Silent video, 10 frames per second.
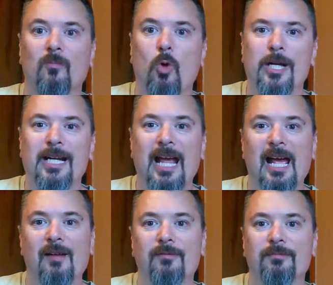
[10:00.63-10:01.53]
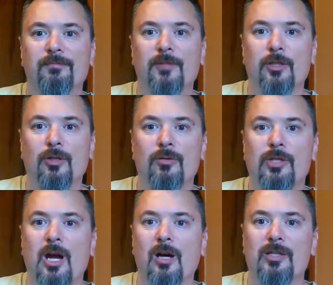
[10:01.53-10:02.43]
1.5 to 2
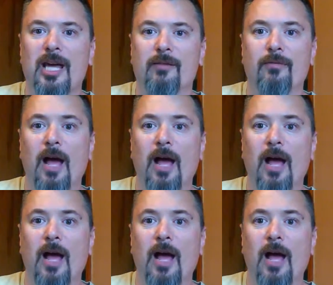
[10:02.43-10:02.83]
stars out of